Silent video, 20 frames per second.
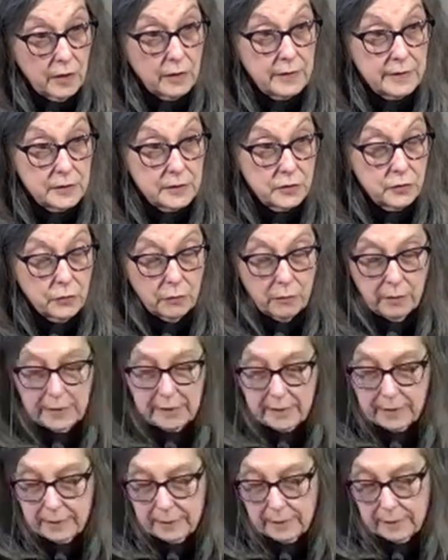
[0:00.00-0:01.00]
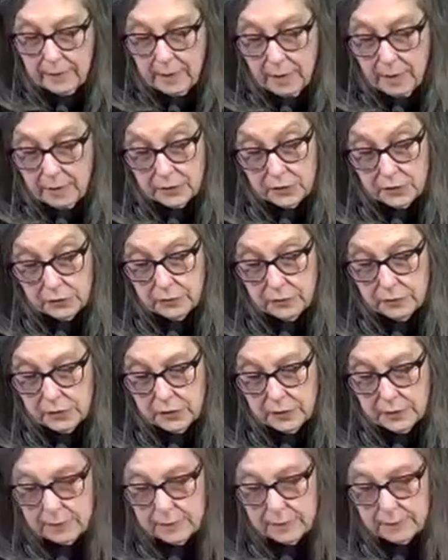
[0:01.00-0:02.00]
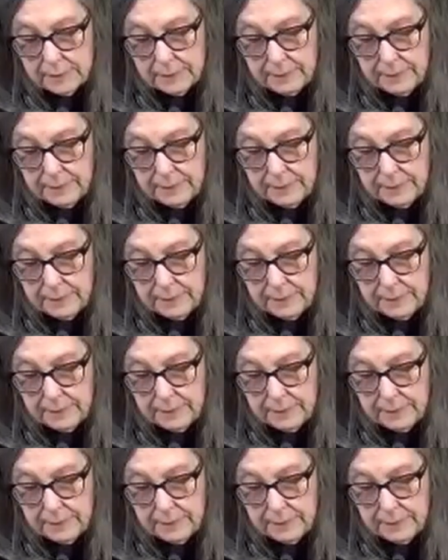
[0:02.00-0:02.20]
historic churches,